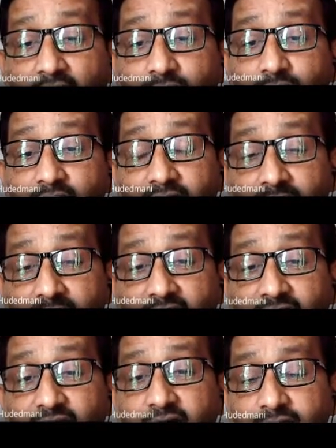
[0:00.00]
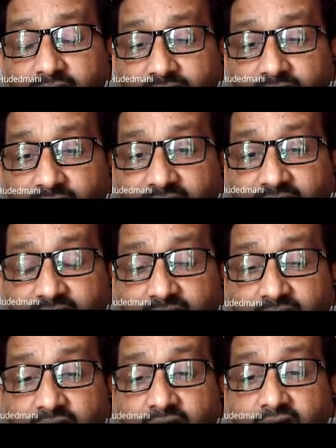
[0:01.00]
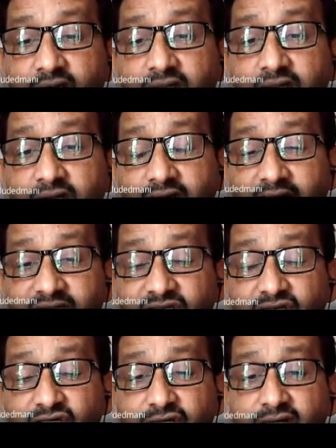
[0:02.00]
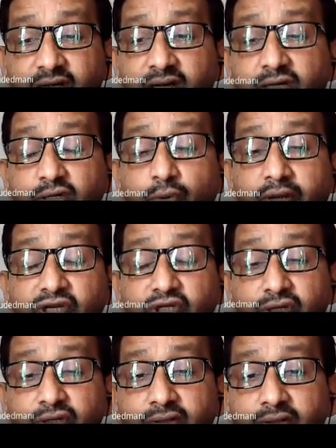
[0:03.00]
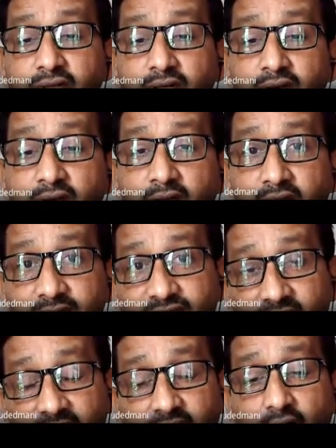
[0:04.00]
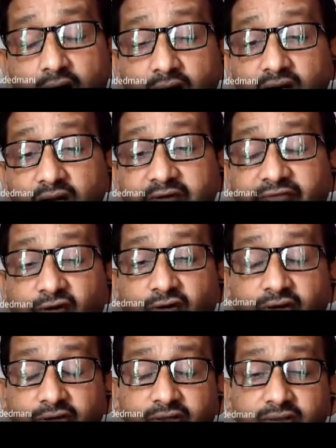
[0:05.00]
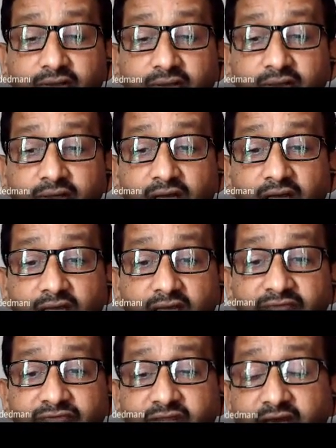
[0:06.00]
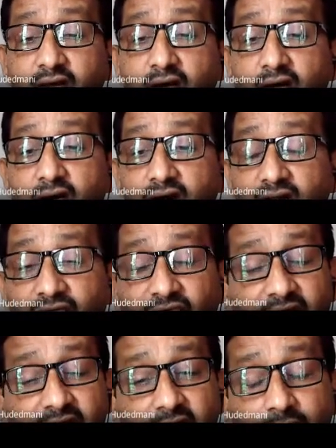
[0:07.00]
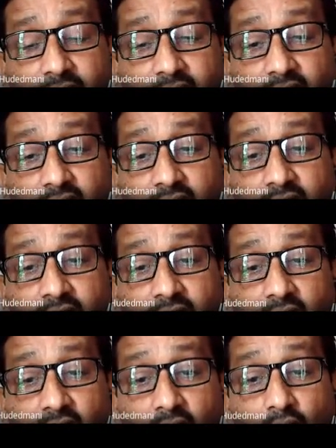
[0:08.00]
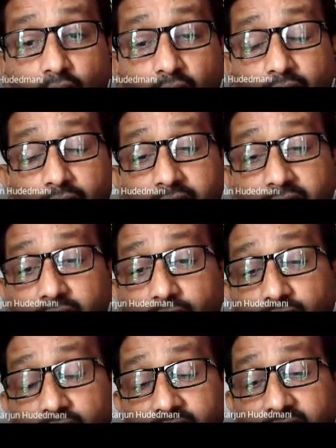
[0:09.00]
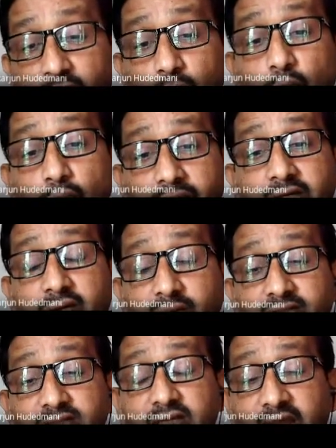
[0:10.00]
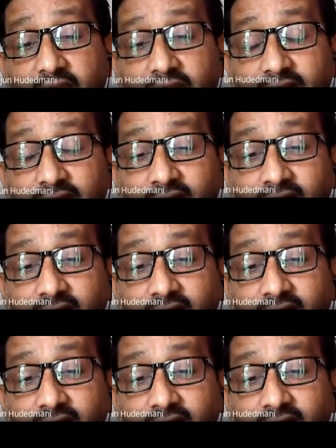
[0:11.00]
path will remain for your service till the transaction duration? If there occur a fault, if there occur a failure, how would you reroute it once again?